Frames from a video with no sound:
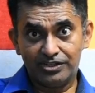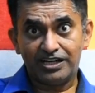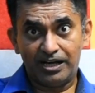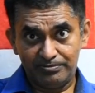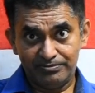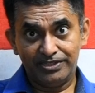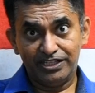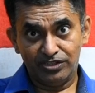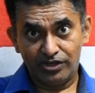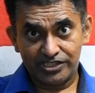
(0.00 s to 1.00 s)
come
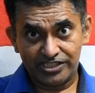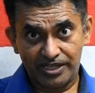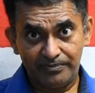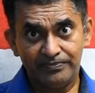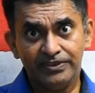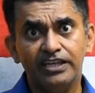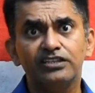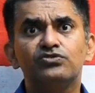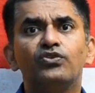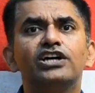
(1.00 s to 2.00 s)
in your team
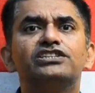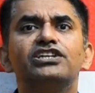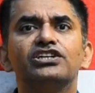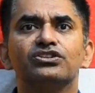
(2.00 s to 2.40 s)
is watching